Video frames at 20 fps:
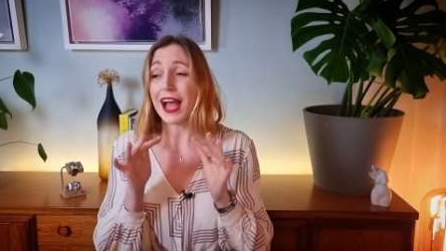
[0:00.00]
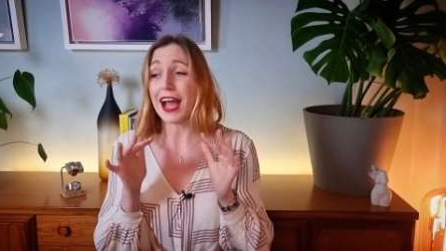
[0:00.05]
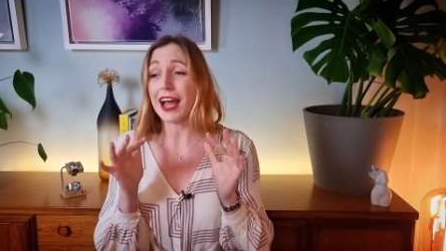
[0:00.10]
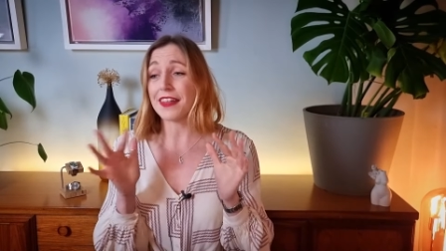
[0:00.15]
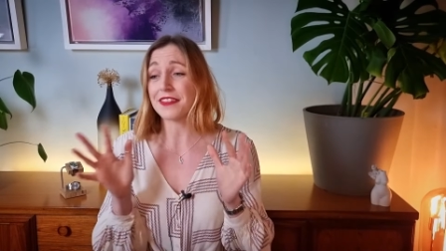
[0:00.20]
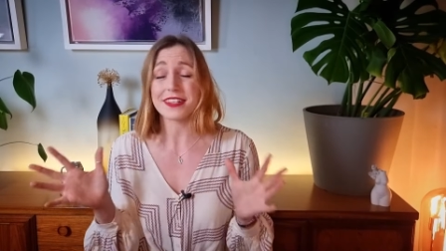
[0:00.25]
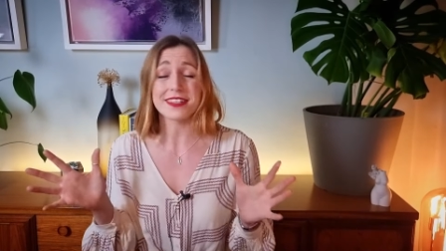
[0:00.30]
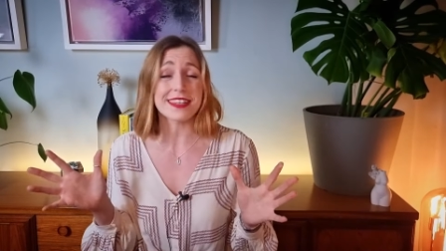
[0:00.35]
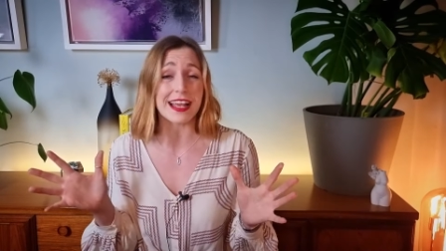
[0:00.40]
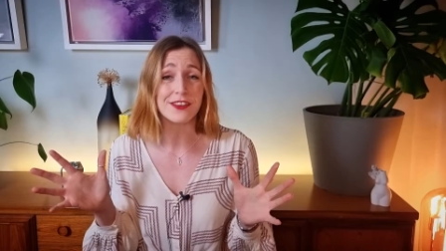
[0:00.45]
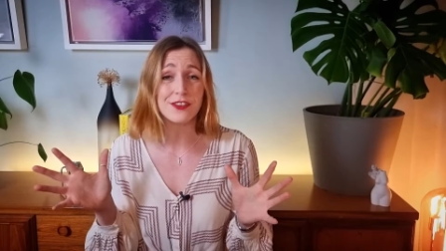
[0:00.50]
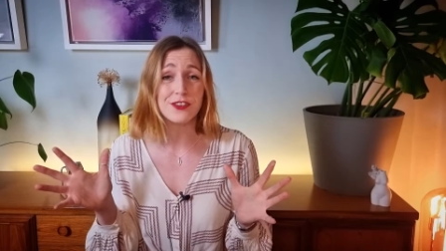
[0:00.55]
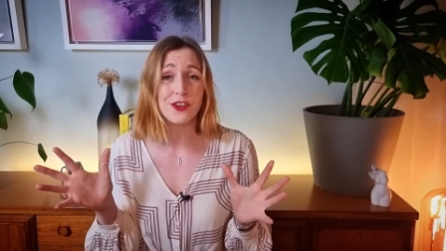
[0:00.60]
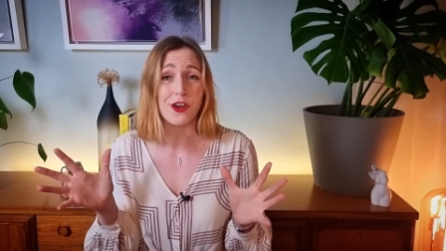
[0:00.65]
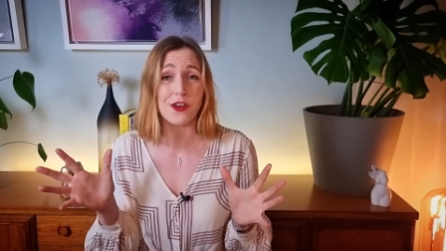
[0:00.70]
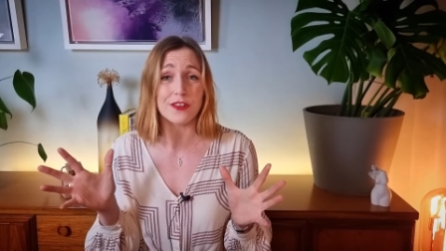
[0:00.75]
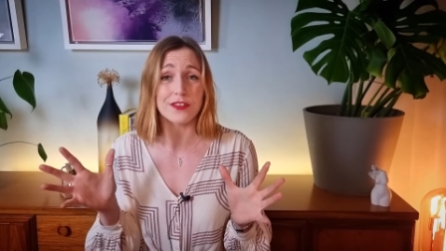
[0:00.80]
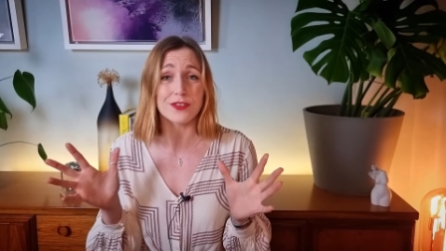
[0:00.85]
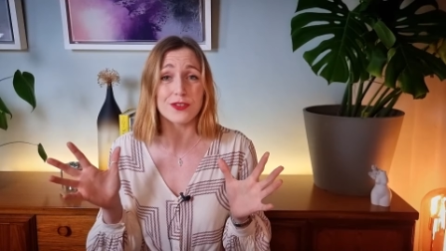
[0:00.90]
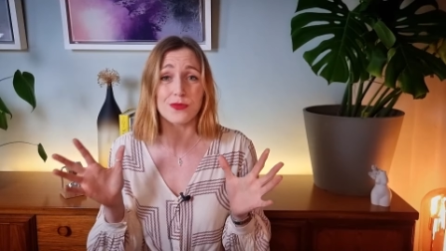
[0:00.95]
and the
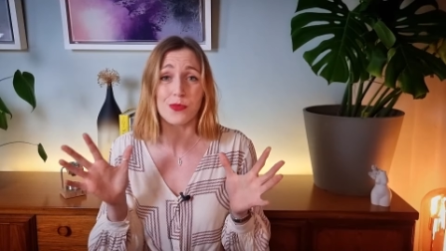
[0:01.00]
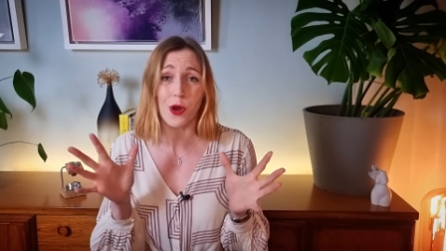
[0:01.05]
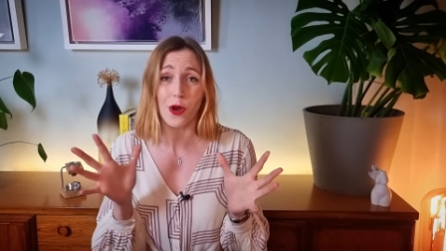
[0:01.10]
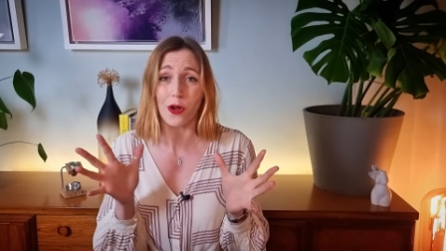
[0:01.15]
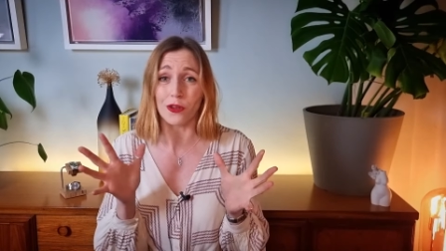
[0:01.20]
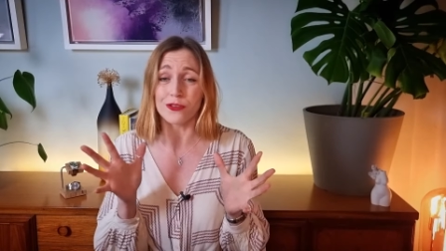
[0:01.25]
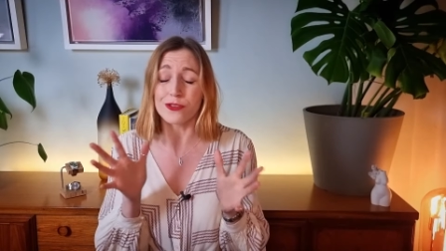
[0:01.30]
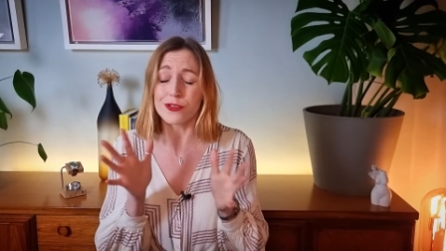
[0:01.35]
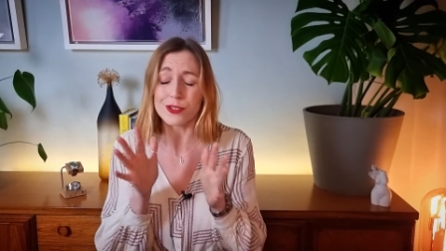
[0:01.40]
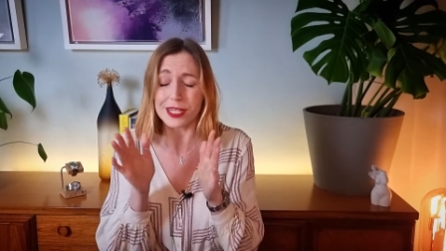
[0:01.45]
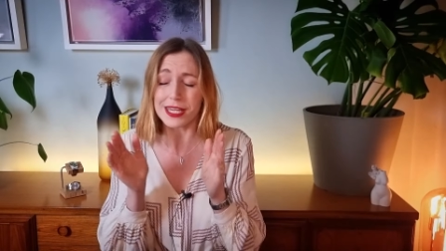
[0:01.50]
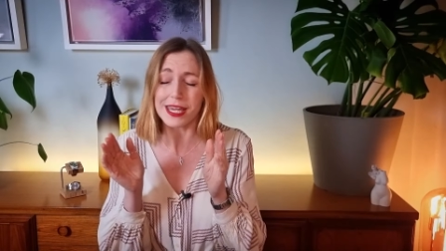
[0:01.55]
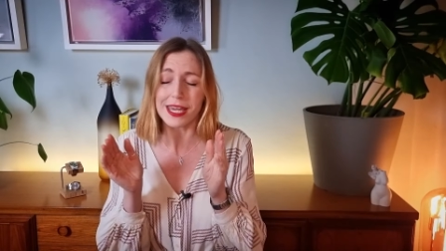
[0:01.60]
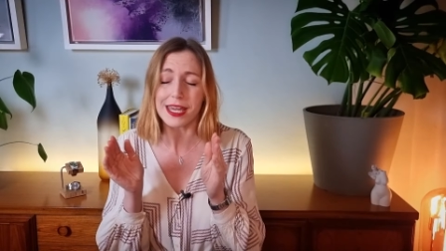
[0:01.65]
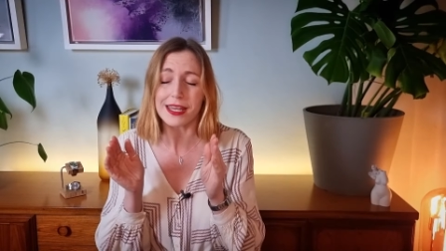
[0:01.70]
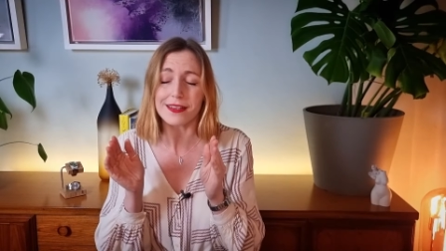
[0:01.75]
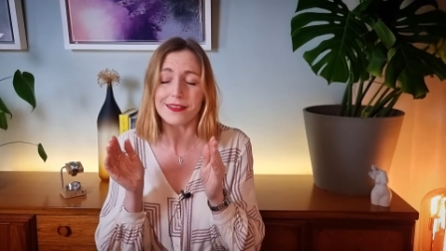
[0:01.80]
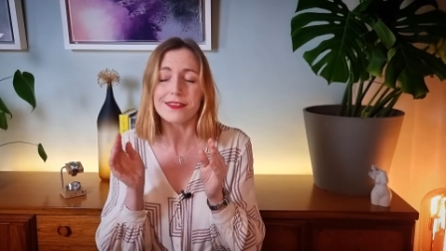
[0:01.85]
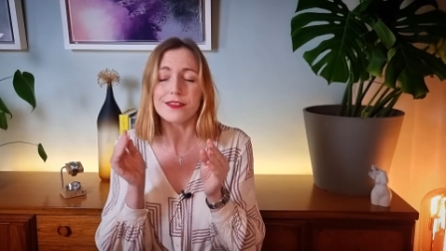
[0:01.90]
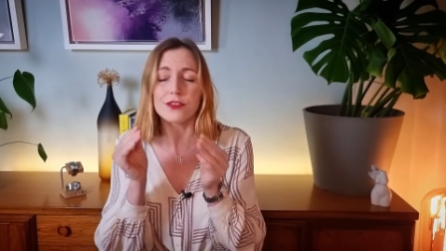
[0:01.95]
Santos Dumont is